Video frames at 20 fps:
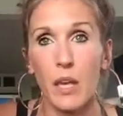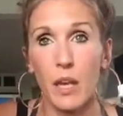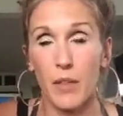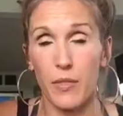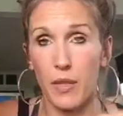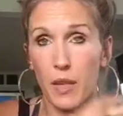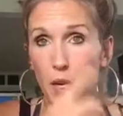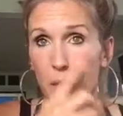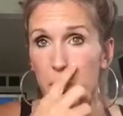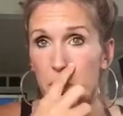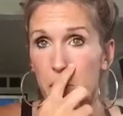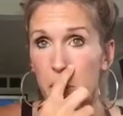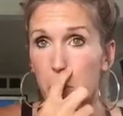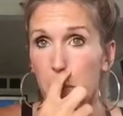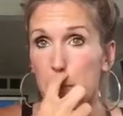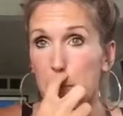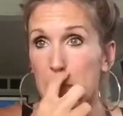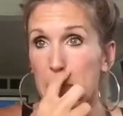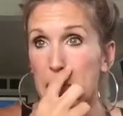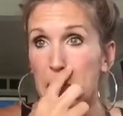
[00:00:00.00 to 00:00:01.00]
and that I was
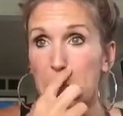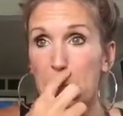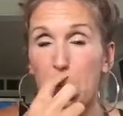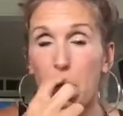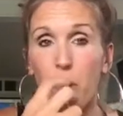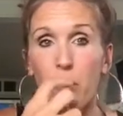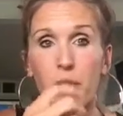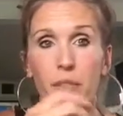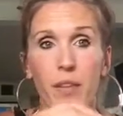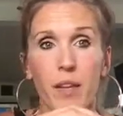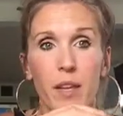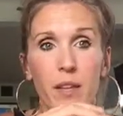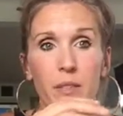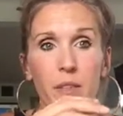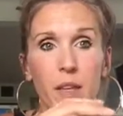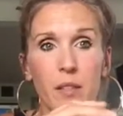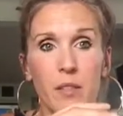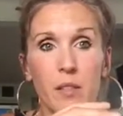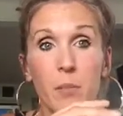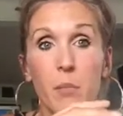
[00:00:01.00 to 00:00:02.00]
going to eat healthy
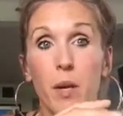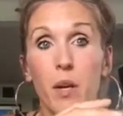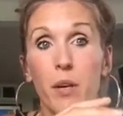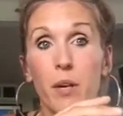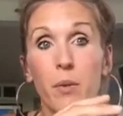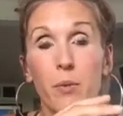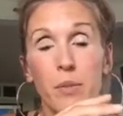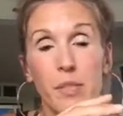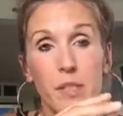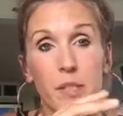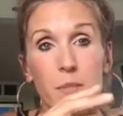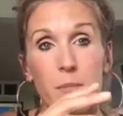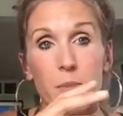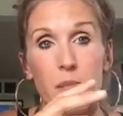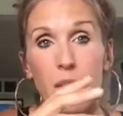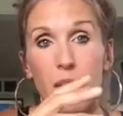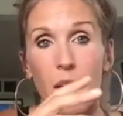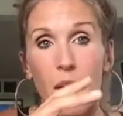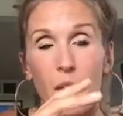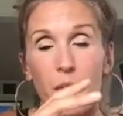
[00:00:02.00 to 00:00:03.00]
and that tomorrow was going to
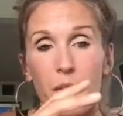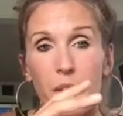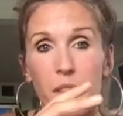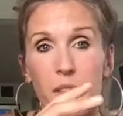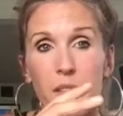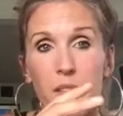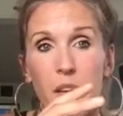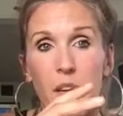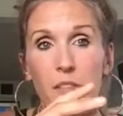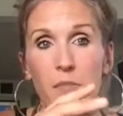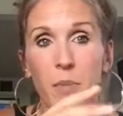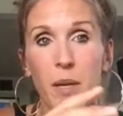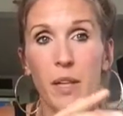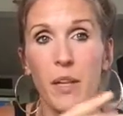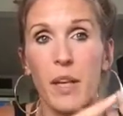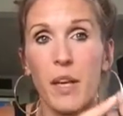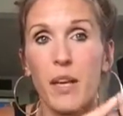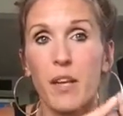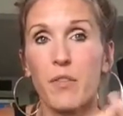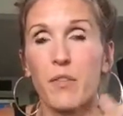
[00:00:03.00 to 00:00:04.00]
be the healthiest day of my
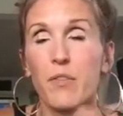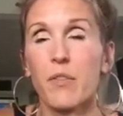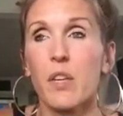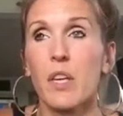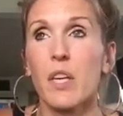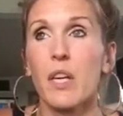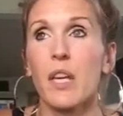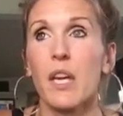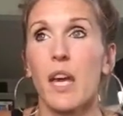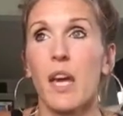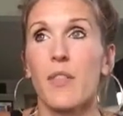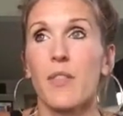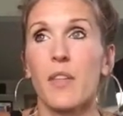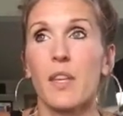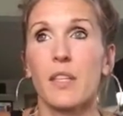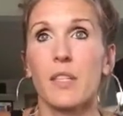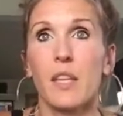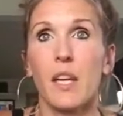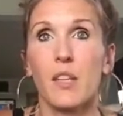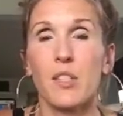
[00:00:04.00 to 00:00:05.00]
life, and
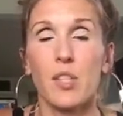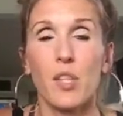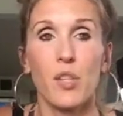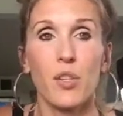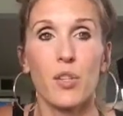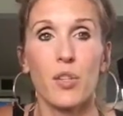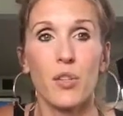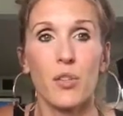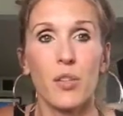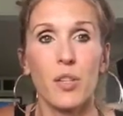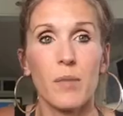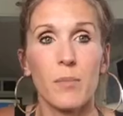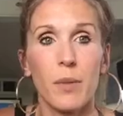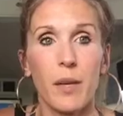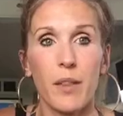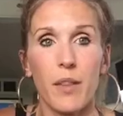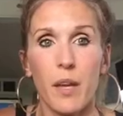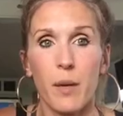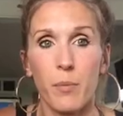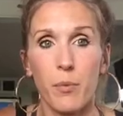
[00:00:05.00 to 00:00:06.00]
then get to noon, and
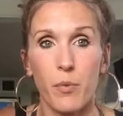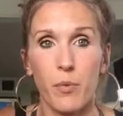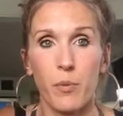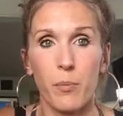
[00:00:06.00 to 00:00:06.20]
by that